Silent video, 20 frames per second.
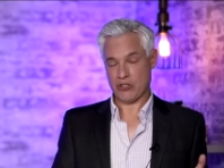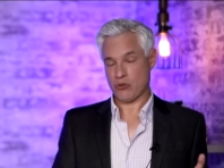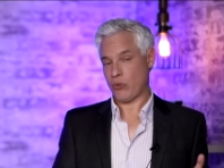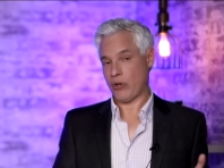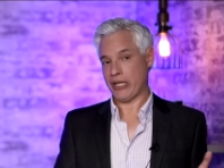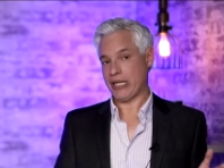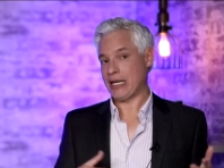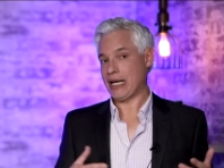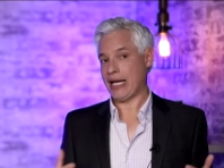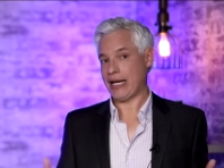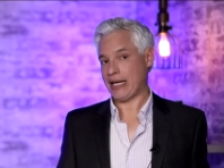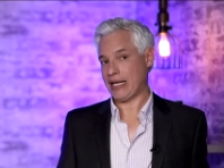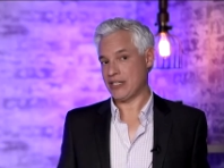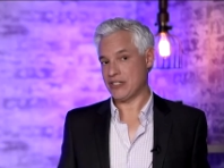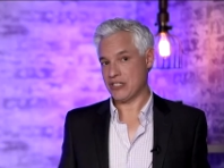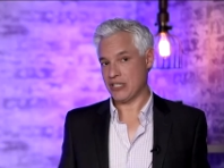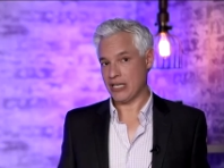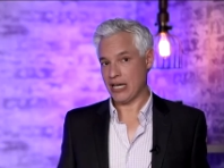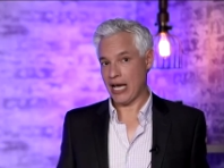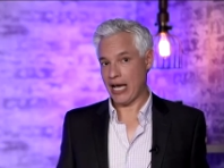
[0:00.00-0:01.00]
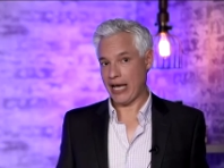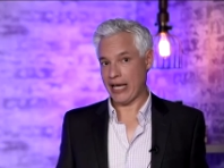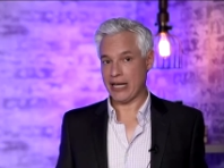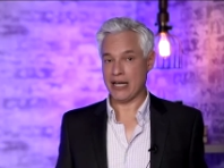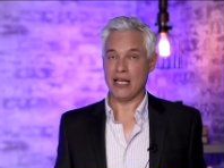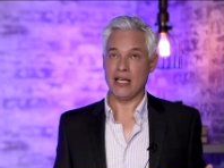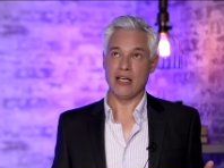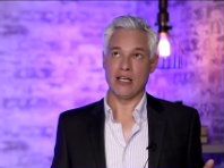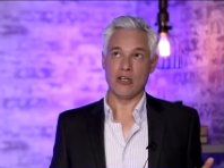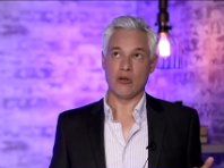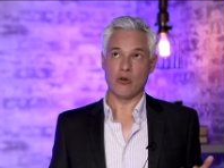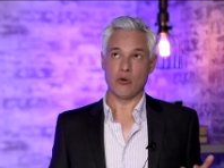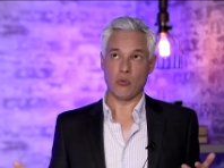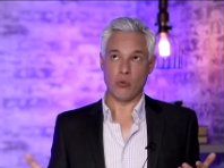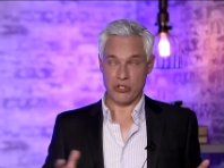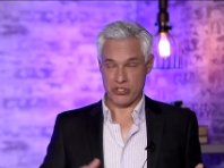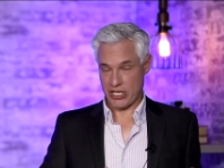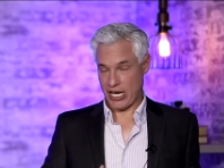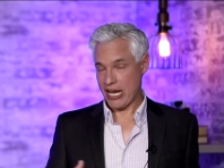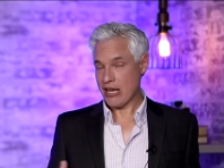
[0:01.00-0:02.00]
why the Nikon Z9
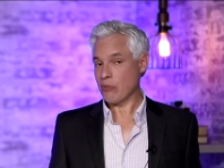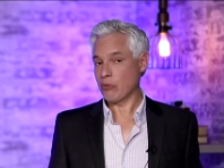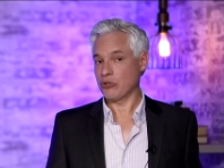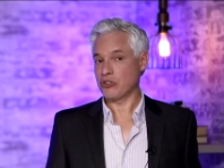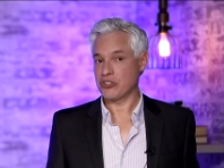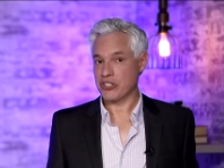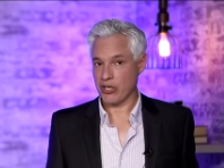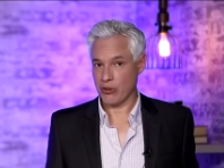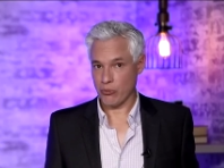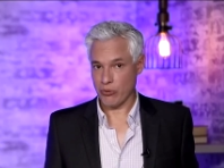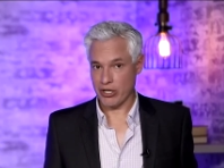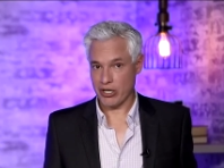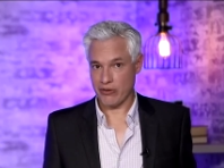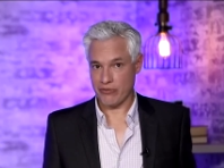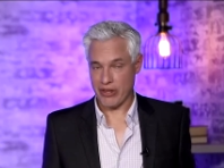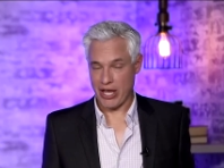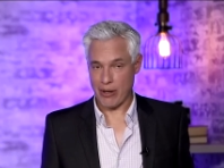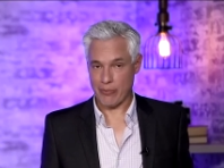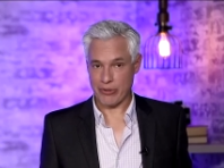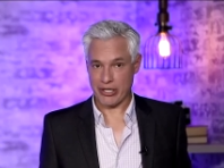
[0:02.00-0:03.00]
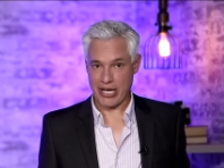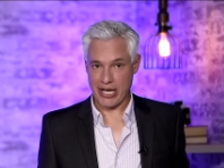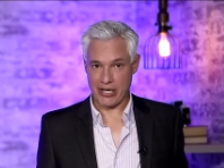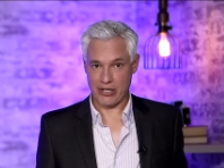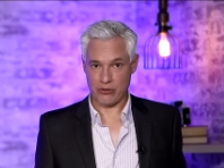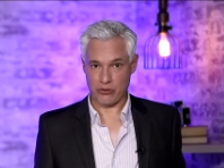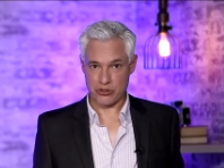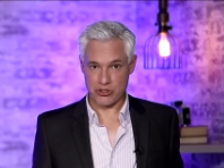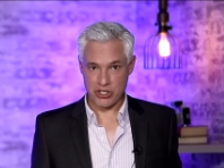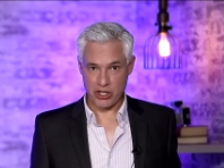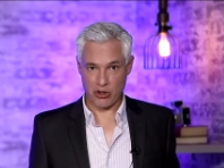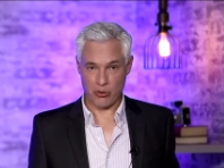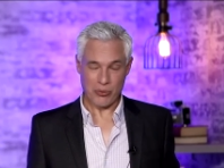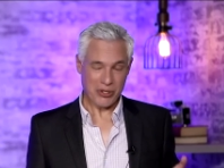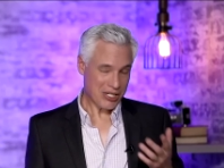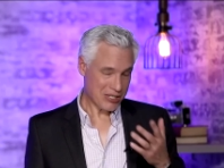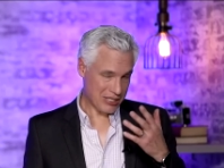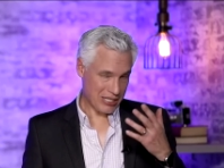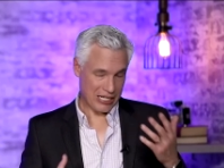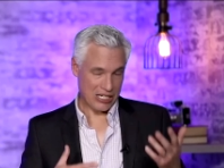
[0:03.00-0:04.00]
was able to get rid of that mechanical shutter
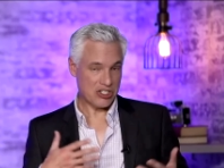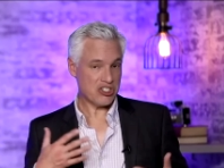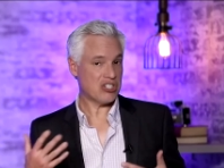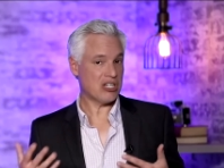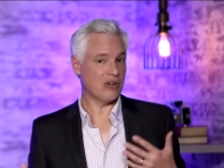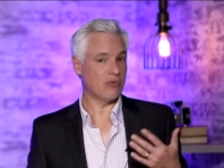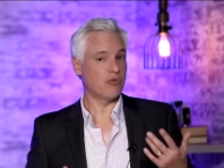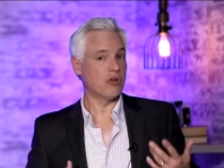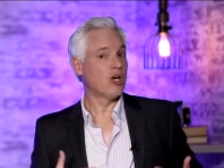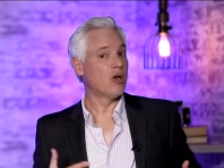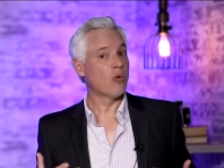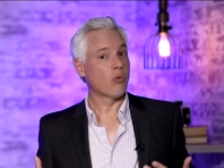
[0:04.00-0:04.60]
because they achieved